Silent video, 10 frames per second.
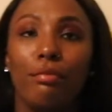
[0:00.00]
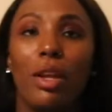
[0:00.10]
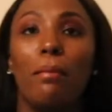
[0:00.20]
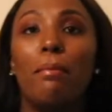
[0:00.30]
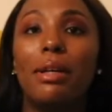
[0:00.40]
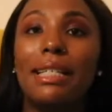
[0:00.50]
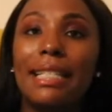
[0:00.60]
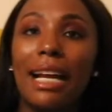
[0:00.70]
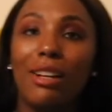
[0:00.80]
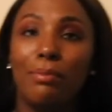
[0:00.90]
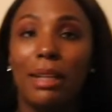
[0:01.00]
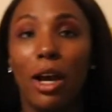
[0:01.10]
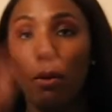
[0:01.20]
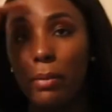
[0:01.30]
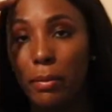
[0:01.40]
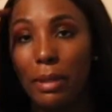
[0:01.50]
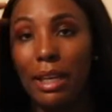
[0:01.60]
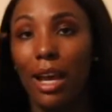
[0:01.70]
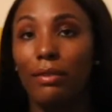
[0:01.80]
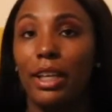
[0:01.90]
books that have been helping me
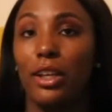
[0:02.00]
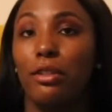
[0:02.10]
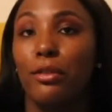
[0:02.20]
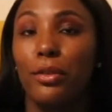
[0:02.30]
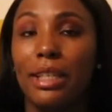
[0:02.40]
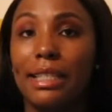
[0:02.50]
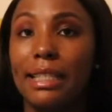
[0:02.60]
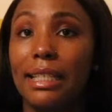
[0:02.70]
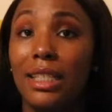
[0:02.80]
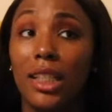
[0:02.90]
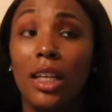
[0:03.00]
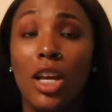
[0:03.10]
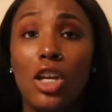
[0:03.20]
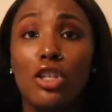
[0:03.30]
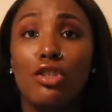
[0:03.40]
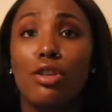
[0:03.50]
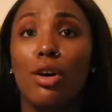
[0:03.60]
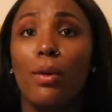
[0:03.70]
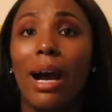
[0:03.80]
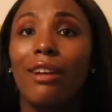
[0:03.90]
navigate through this season.
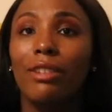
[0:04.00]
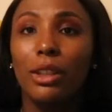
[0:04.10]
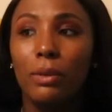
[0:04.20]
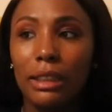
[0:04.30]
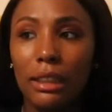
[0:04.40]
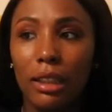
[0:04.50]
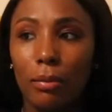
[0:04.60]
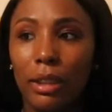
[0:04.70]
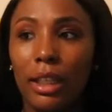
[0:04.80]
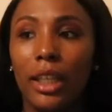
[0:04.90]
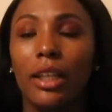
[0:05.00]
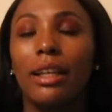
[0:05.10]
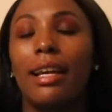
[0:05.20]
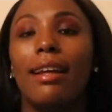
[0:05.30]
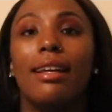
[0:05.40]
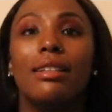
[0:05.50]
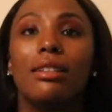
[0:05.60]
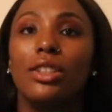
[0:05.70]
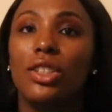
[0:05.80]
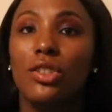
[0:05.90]
So I really wanted to come in here and
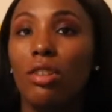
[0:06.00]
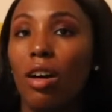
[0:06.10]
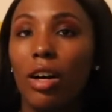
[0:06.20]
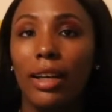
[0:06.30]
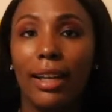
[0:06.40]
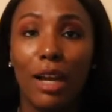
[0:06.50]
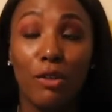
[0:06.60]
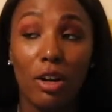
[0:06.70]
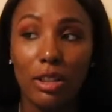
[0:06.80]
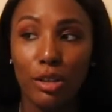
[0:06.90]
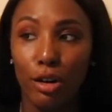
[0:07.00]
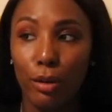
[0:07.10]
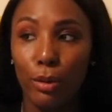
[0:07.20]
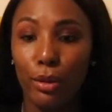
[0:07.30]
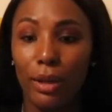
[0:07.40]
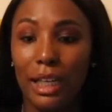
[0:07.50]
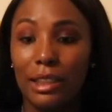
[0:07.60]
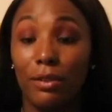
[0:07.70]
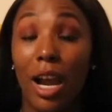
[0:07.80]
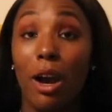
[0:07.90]
just talk and have a heart to heart with you guys
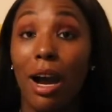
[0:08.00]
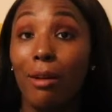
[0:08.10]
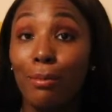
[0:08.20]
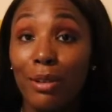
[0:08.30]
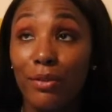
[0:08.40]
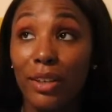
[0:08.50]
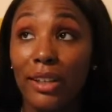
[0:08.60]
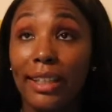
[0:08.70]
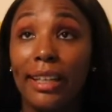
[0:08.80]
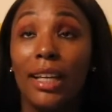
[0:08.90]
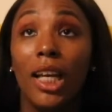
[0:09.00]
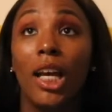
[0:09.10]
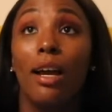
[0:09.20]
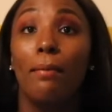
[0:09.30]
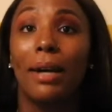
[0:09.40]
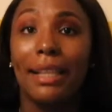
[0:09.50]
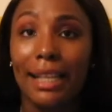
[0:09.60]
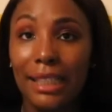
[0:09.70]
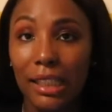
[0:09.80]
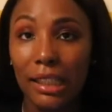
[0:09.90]
of how I've been feeling. My
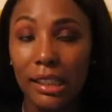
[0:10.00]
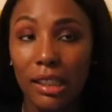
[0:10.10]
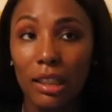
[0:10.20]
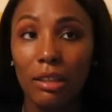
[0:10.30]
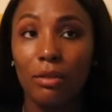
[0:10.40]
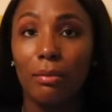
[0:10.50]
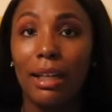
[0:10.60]
last day of